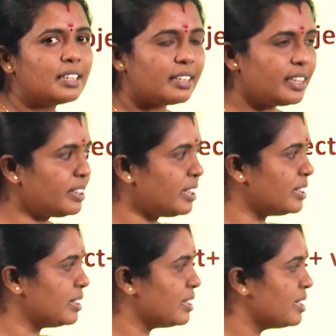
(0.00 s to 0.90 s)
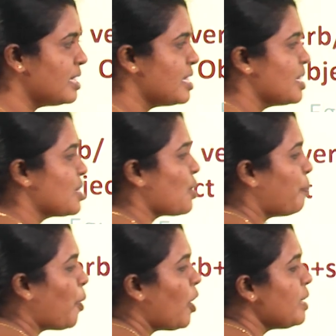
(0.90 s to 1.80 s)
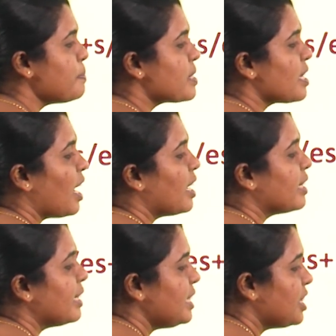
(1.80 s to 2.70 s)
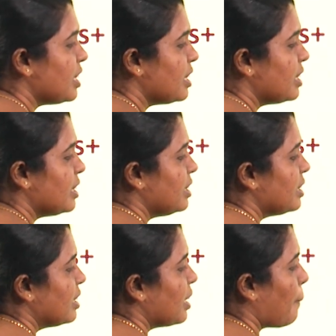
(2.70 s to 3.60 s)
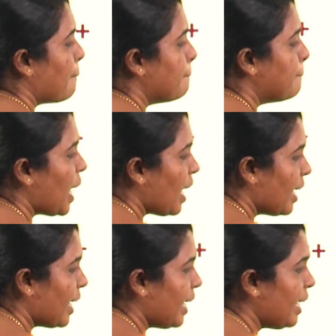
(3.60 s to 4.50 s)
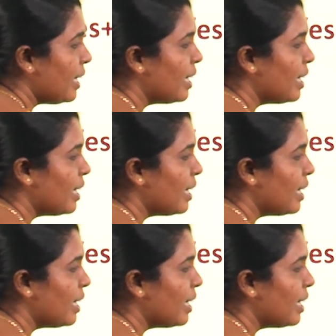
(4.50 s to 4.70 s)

Written. So poems are written by